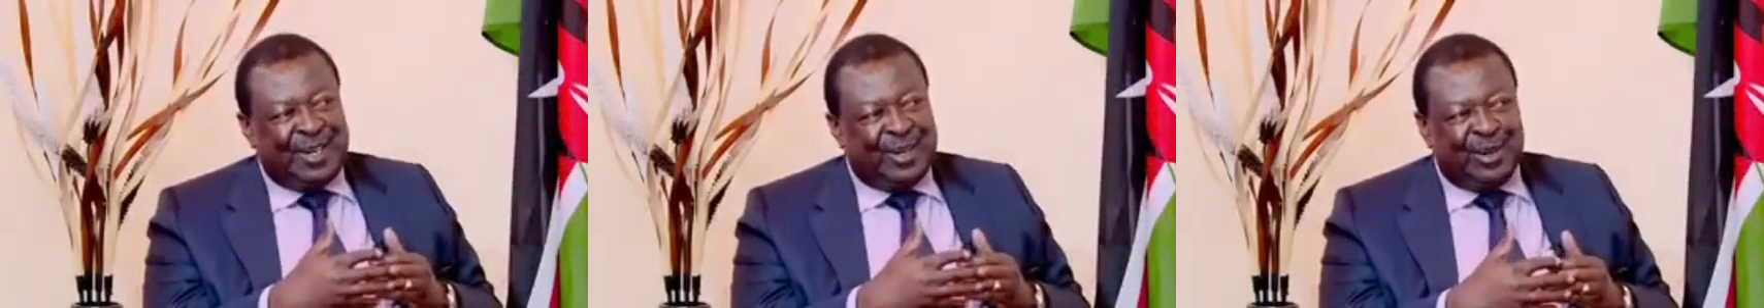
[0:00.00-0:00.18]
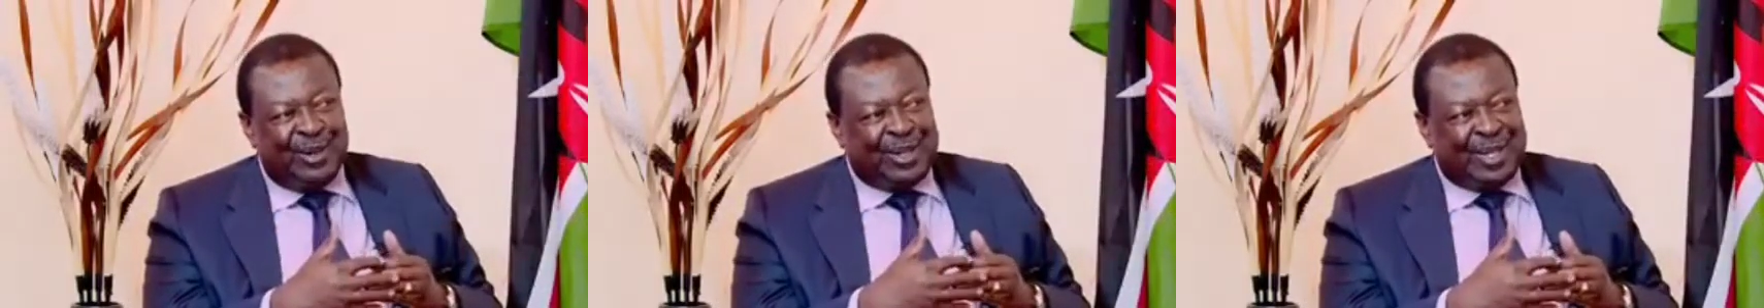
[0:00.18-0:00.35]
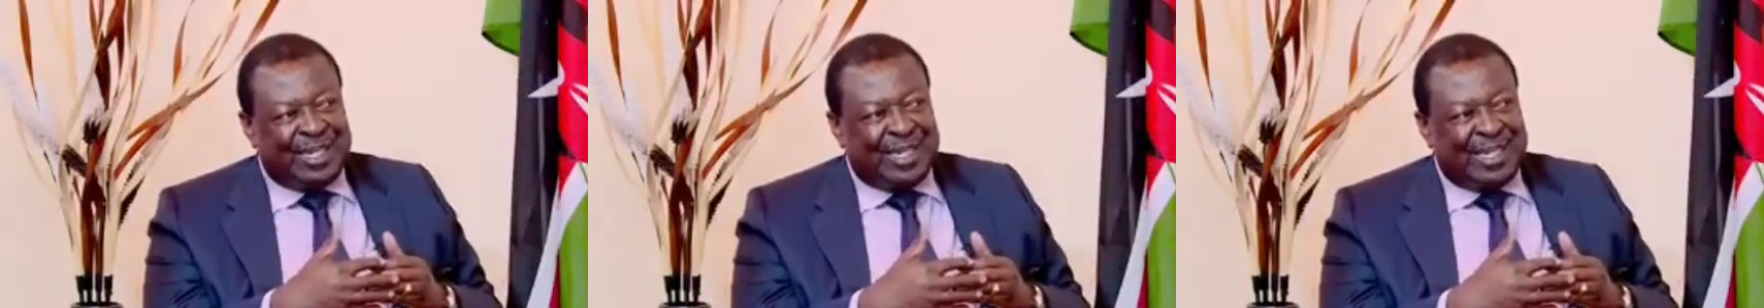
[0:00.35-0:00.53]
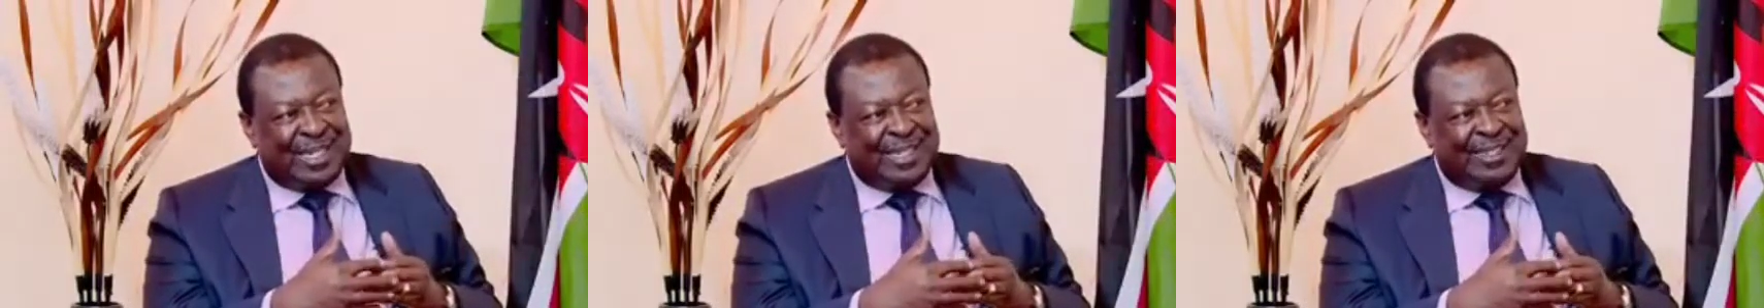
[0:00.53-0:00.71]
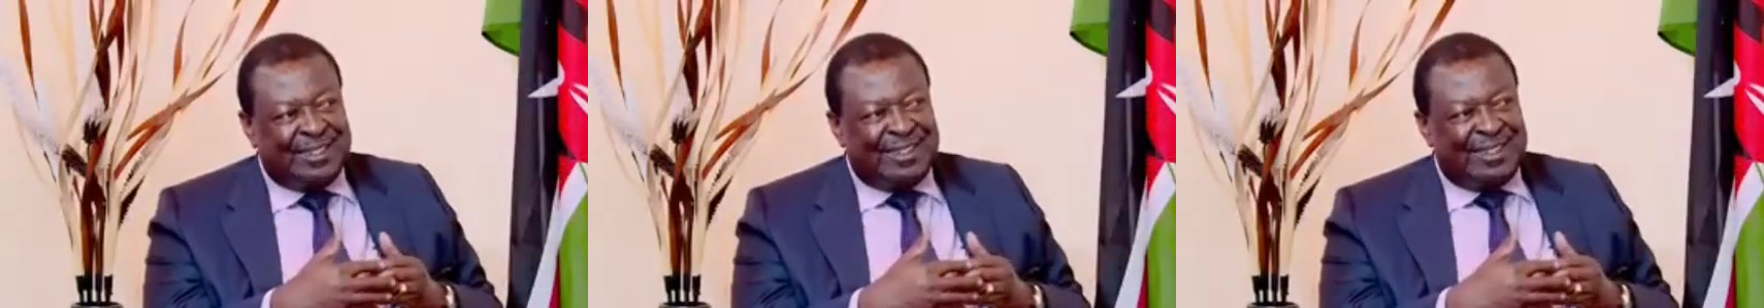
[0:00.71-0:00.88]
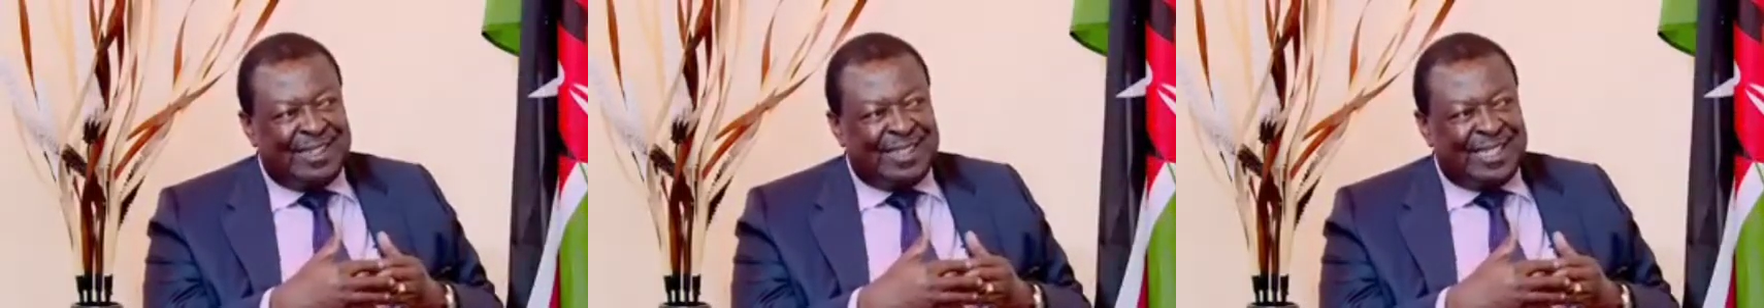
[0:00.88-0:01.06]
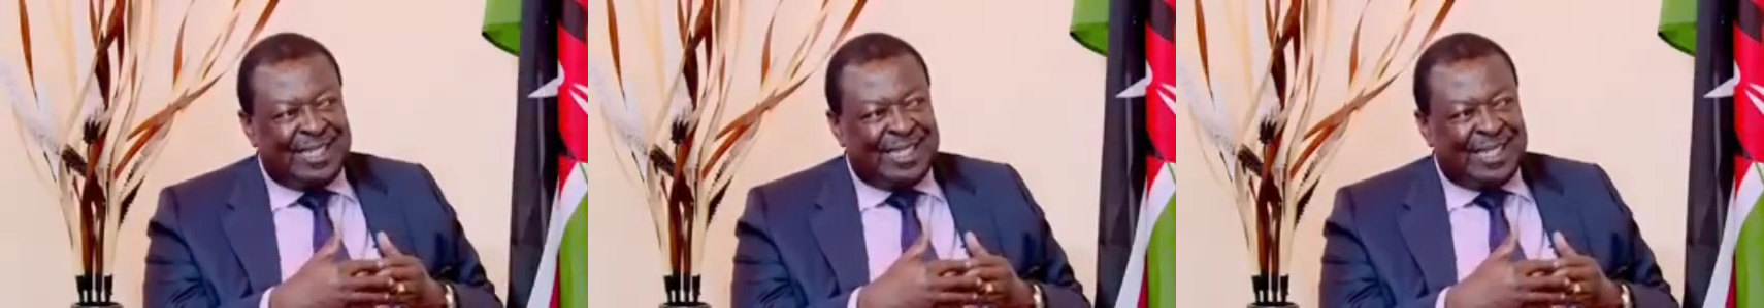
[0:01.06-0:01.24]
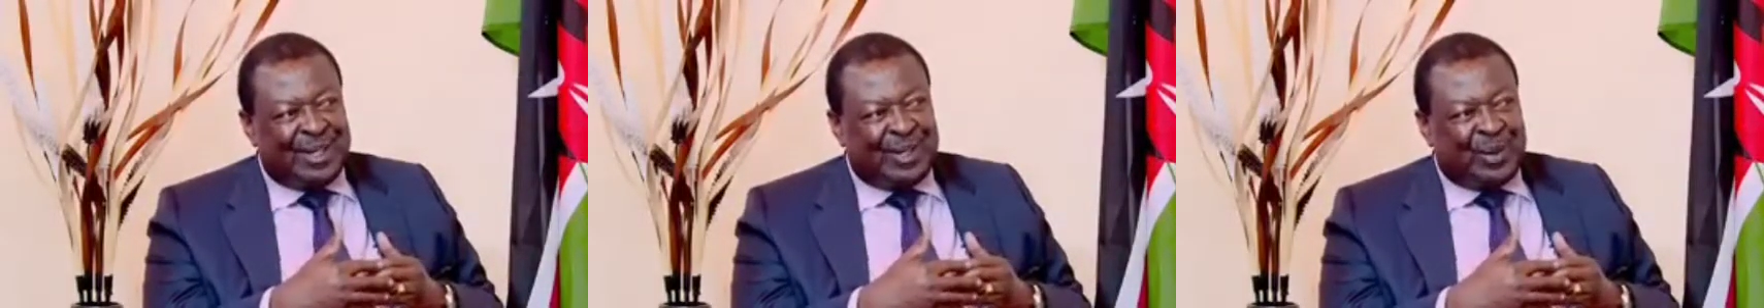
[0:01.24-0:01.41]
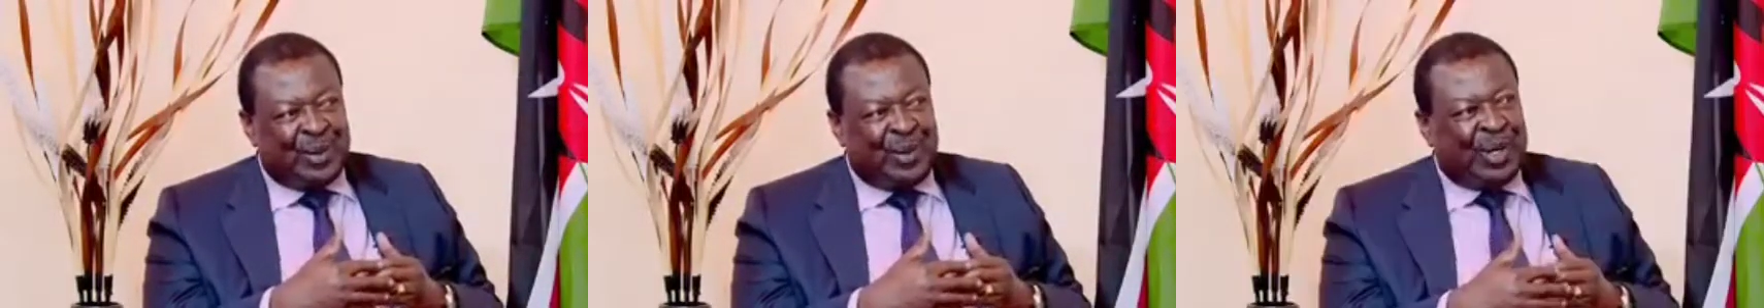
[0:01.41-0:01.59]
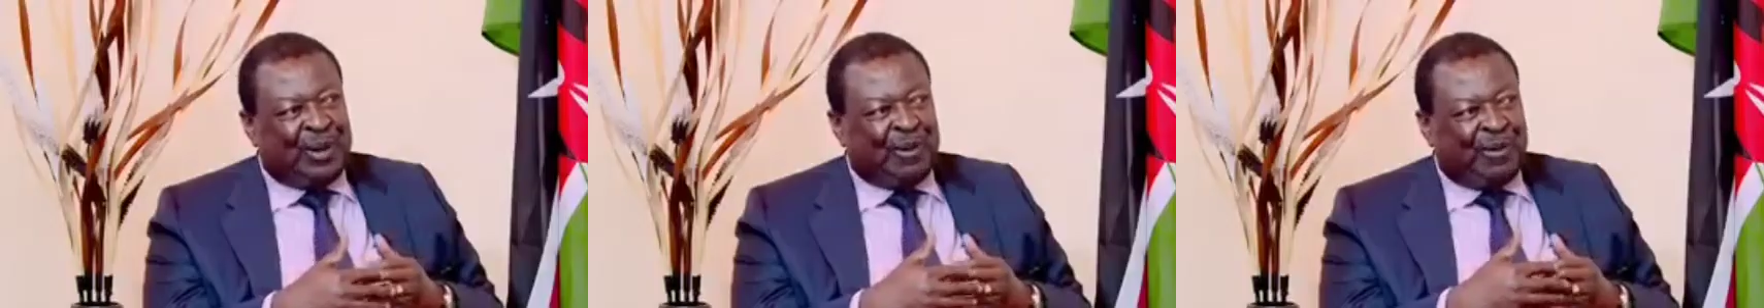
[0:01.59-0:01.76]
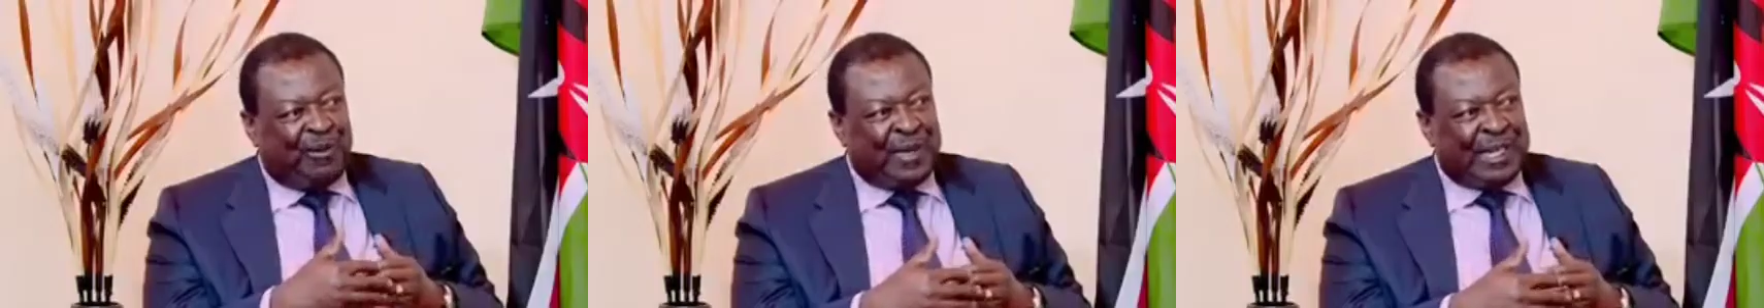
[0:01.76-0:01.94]
not
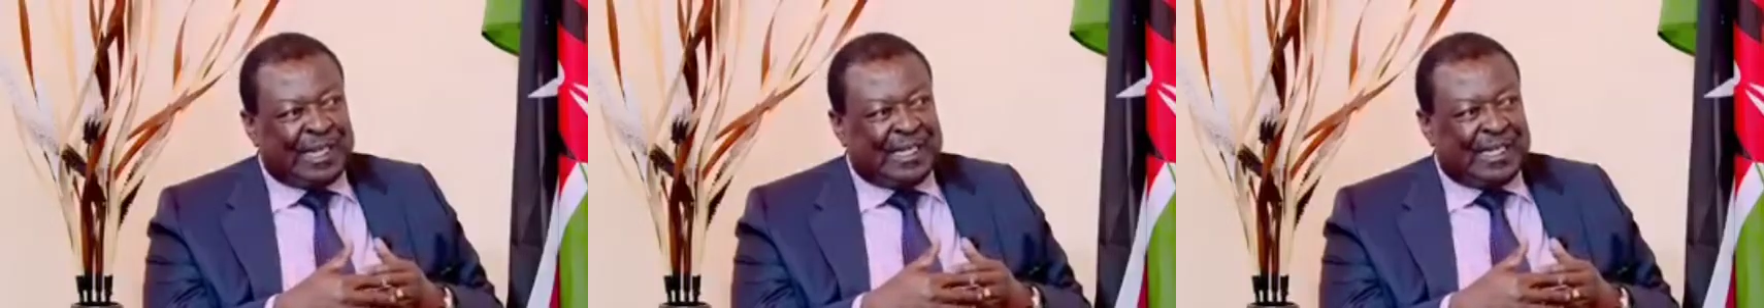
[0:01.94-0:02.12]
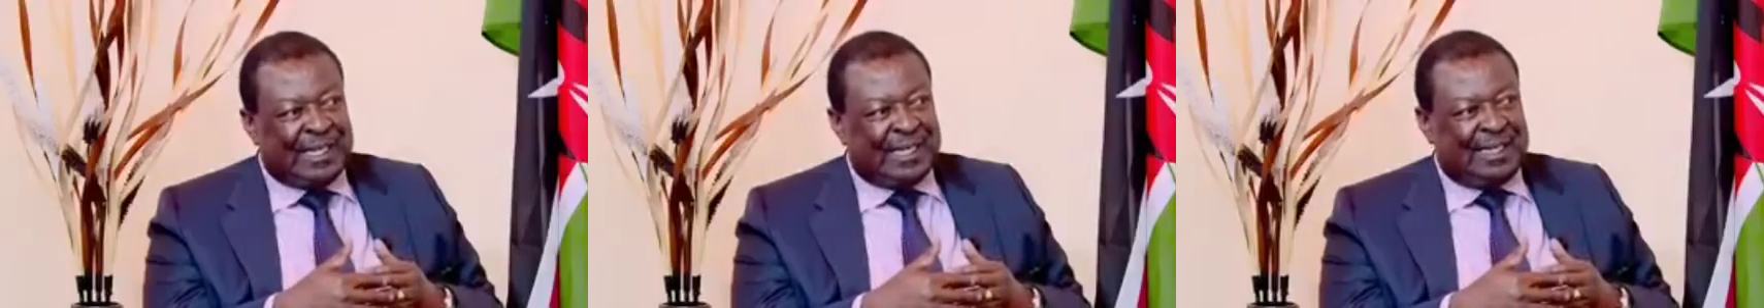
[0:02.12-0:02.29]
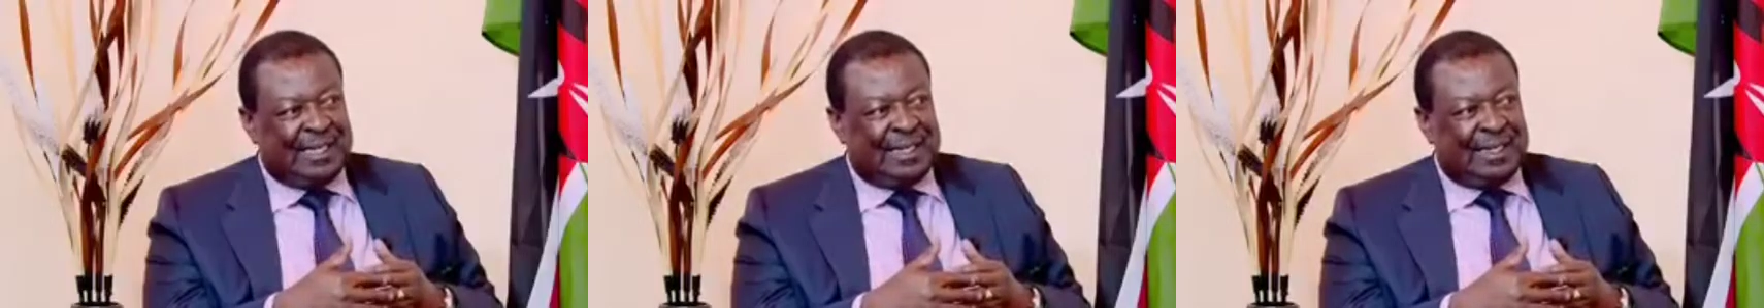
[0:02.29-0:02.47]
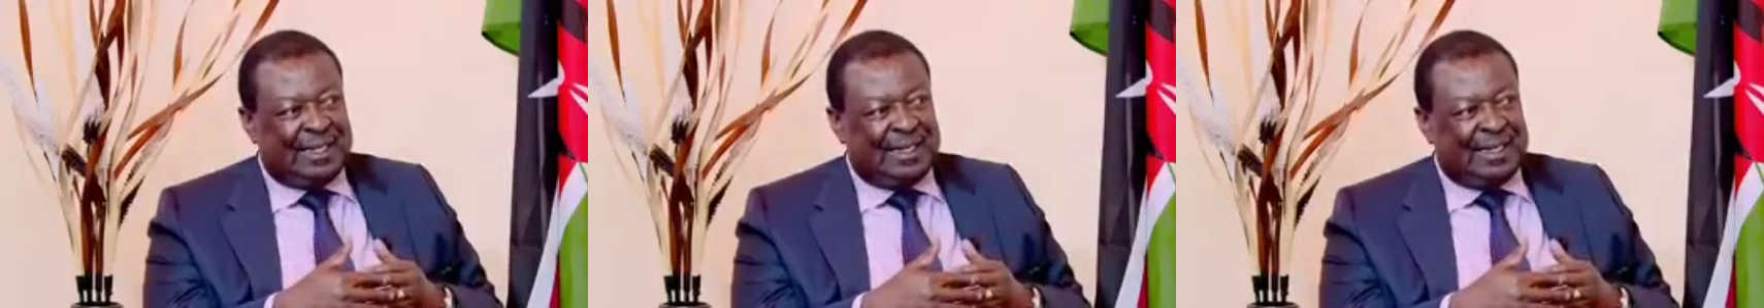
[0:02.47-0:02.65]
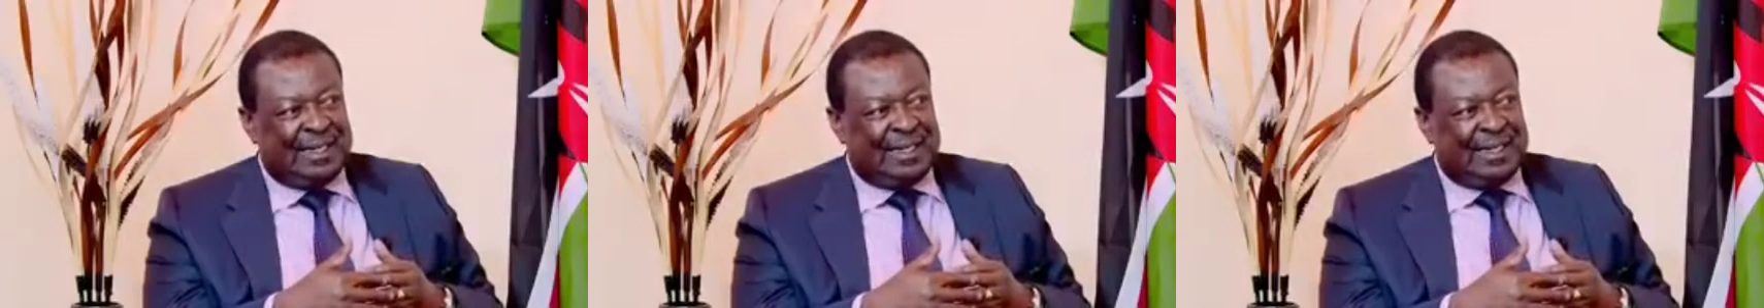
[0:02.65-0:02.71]
quick fixes,